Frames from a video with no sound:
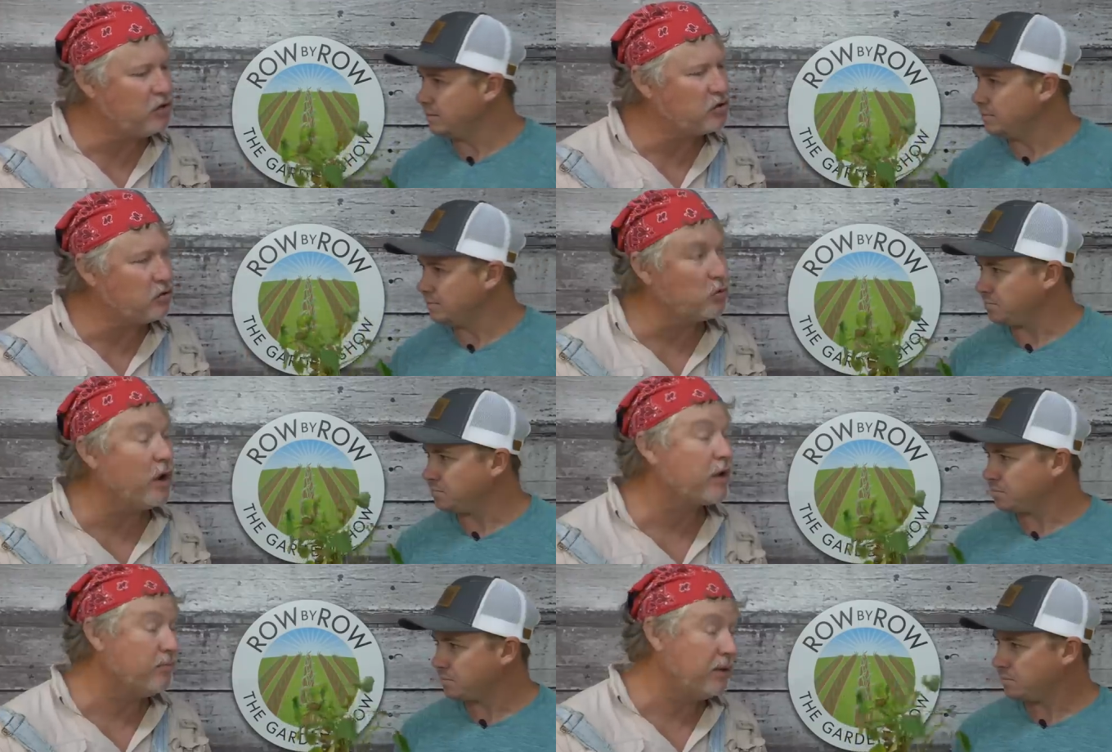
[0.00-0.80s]
Speaker 1: nutri-
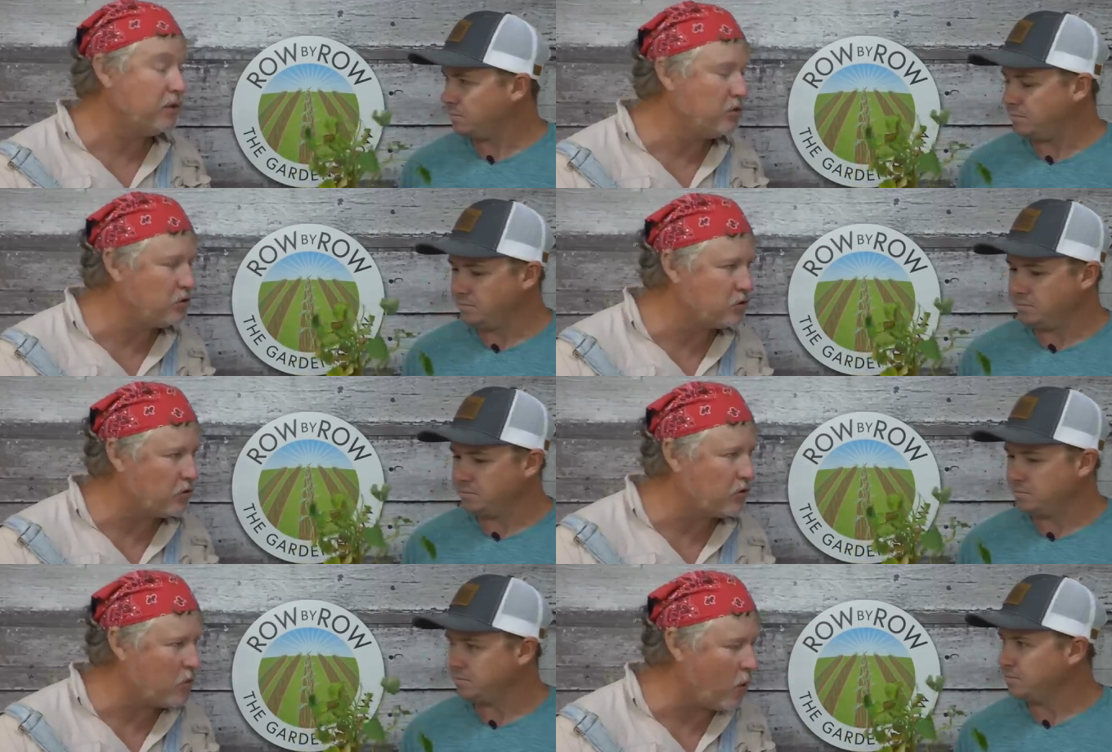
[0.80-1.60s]
recommended
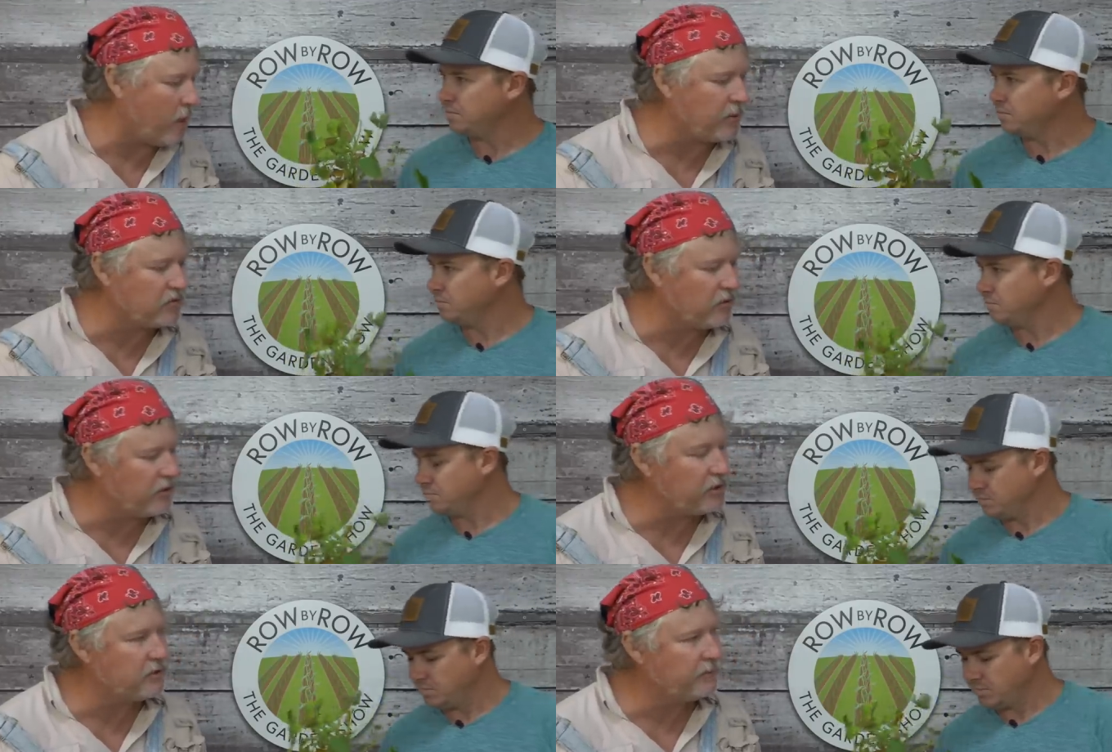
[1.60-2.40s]
nutrient requirements for
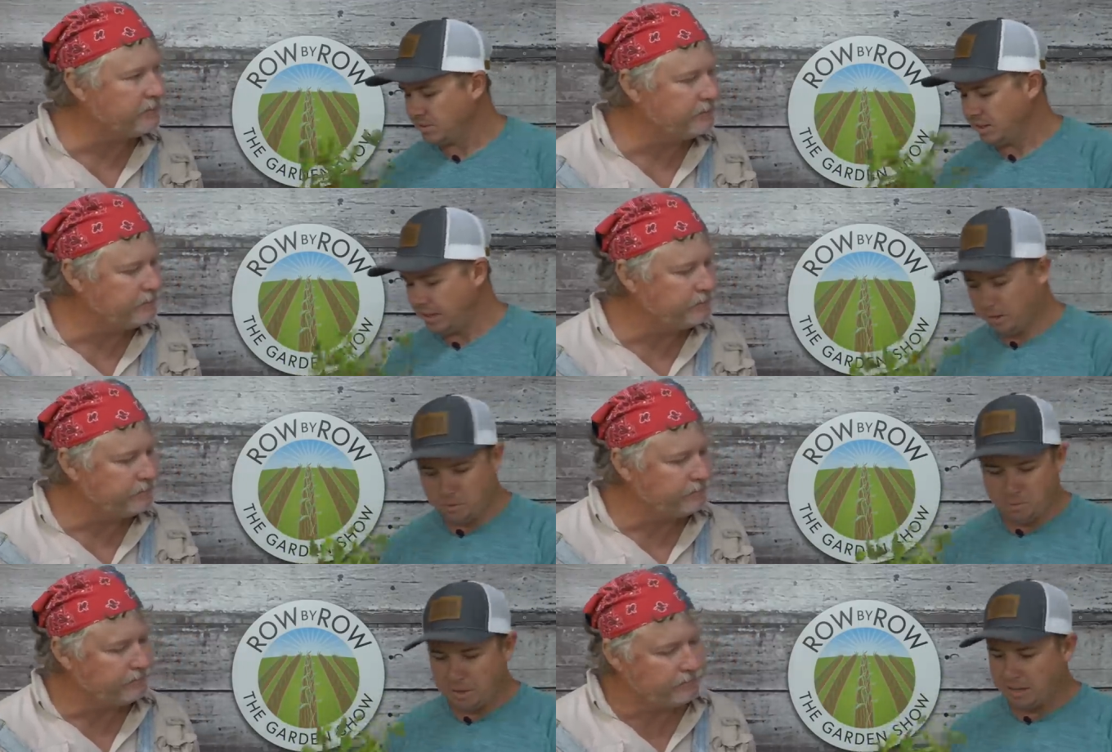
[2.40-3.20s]
these.
Speaker 2: Yeah,
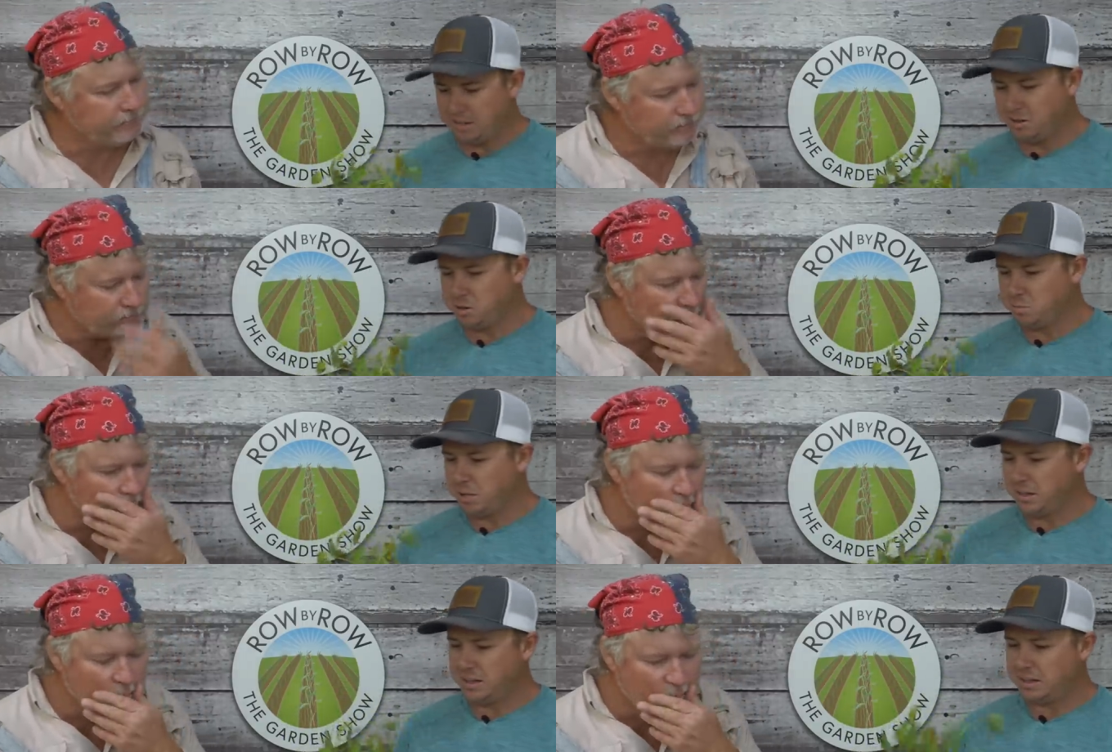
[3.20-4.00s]
and we're about to talk
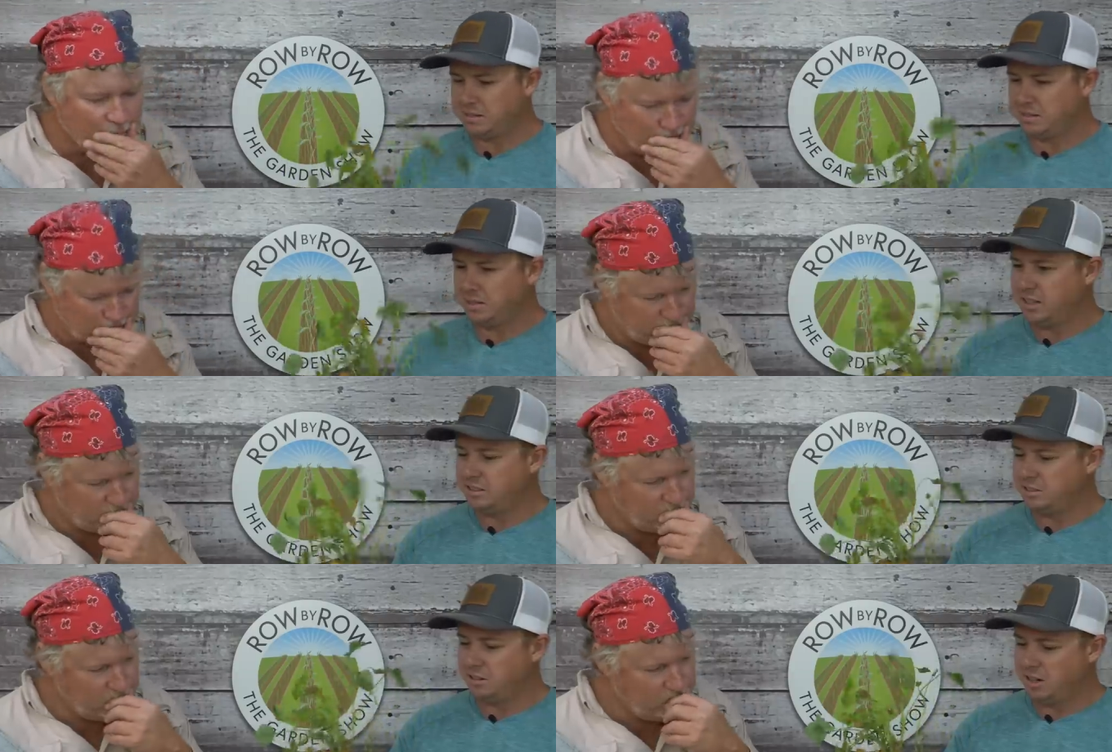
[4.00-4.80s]
about that.
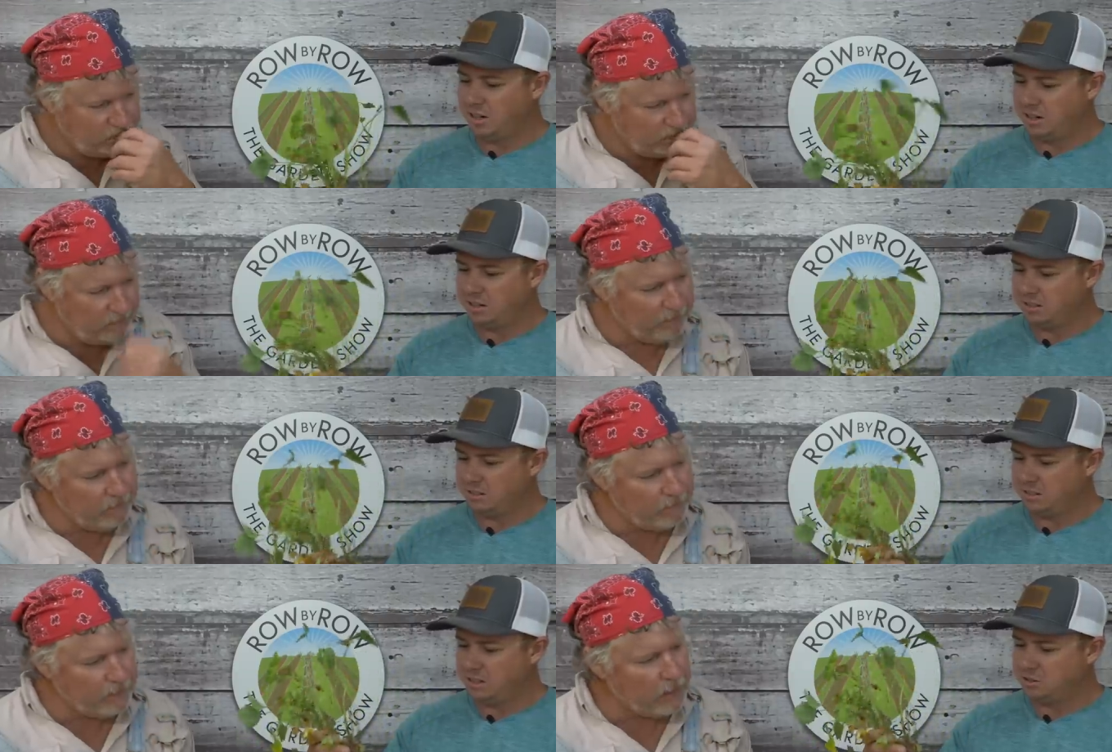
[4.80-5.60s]
These are uh,
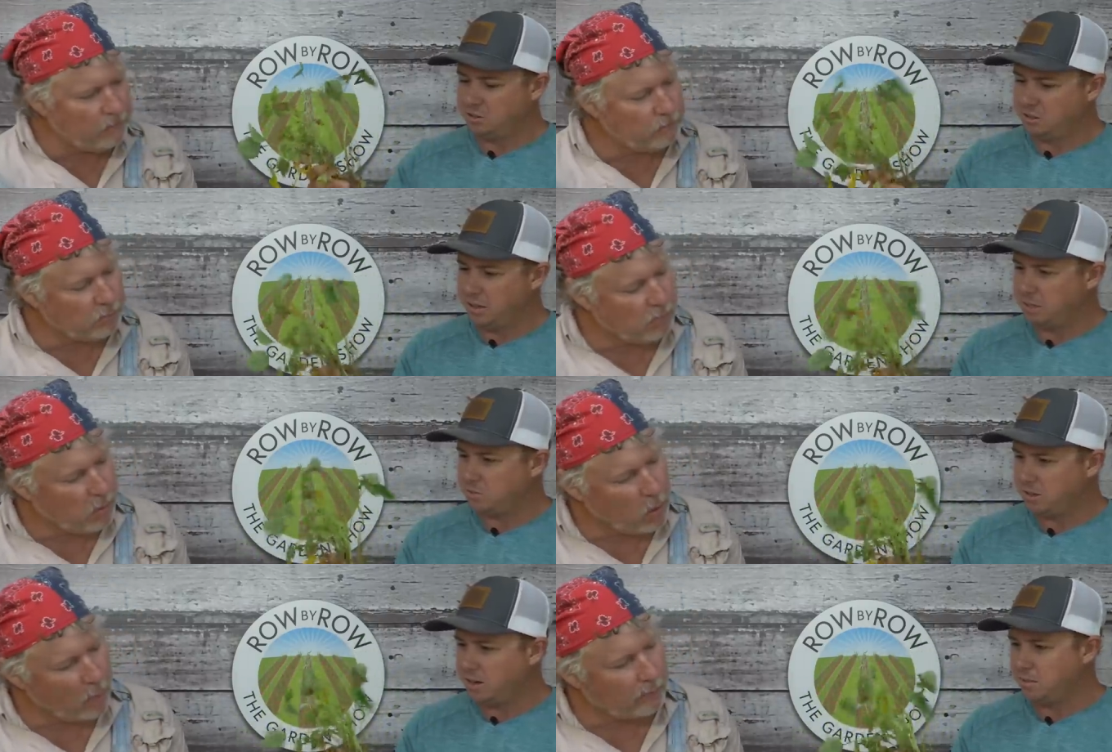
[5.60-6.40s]
these are
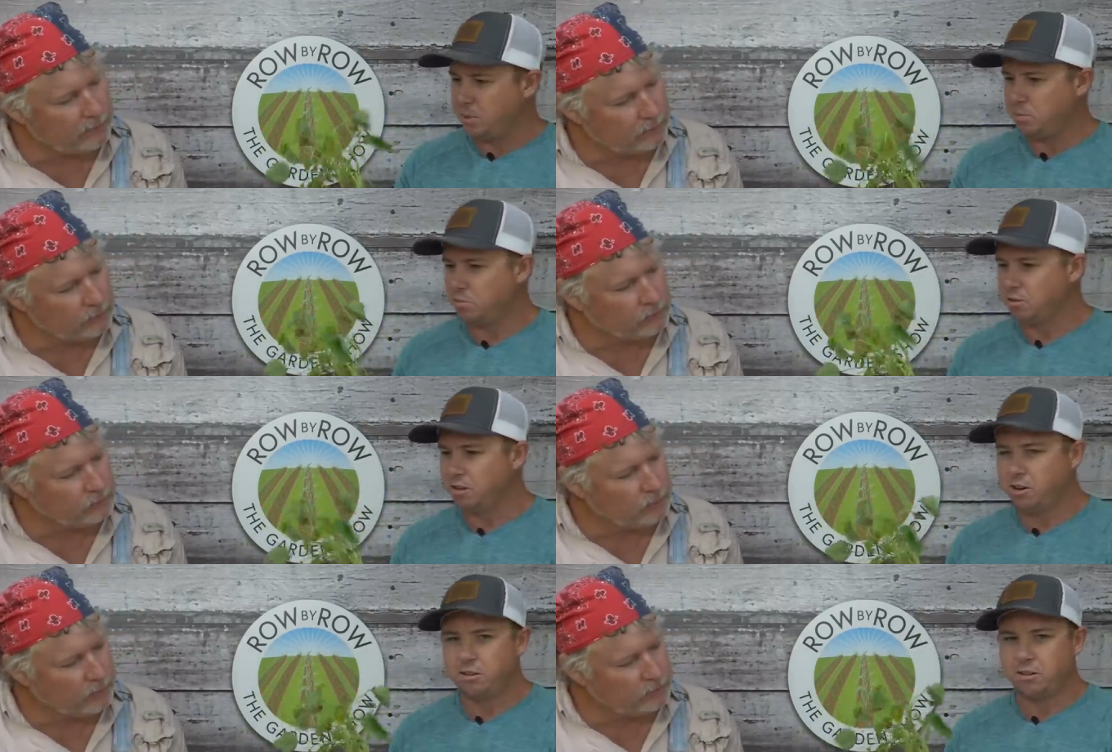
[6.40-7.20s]
slips, and a lot of people
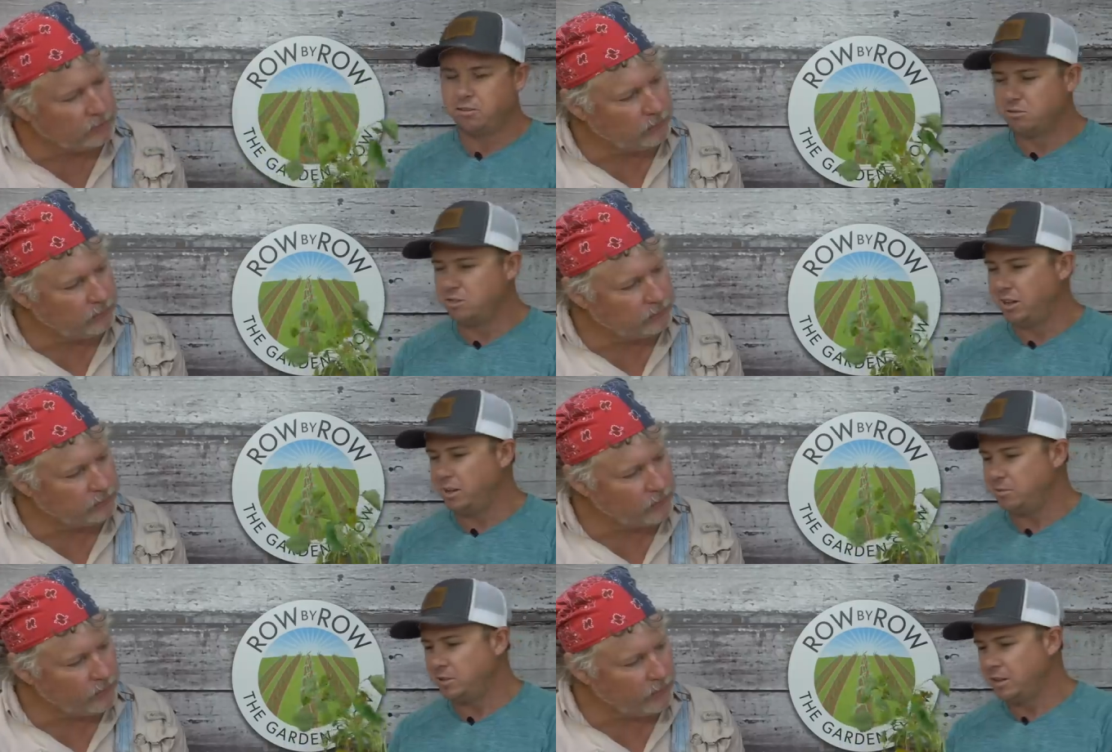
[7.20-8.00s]
grow their own
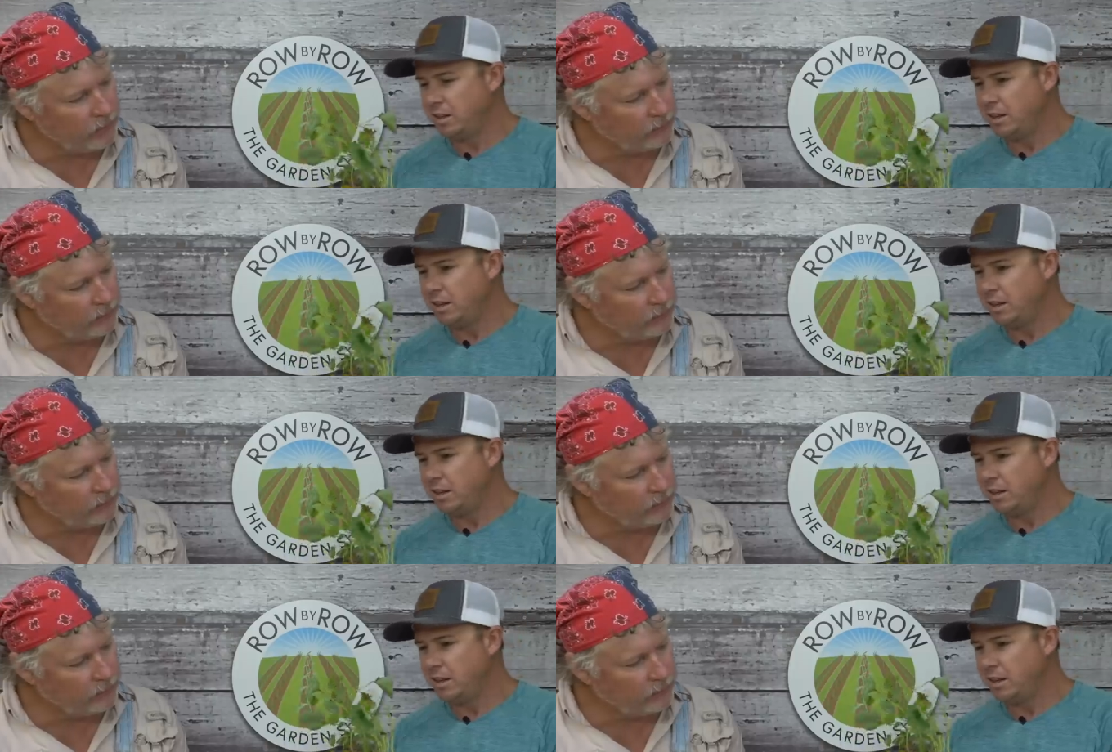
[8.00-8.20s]
slips.